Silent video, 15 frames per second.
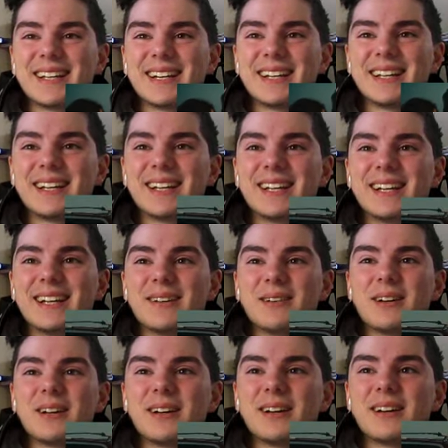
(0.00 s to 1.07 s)

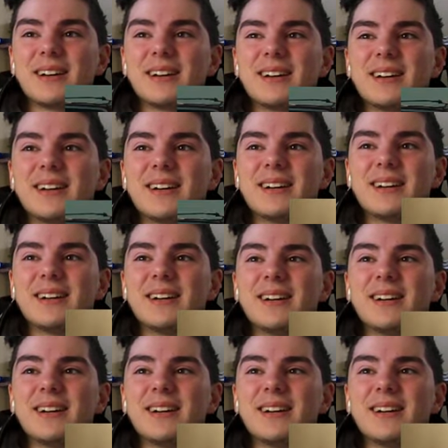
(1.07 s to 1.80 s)
No one is speaking in this clip.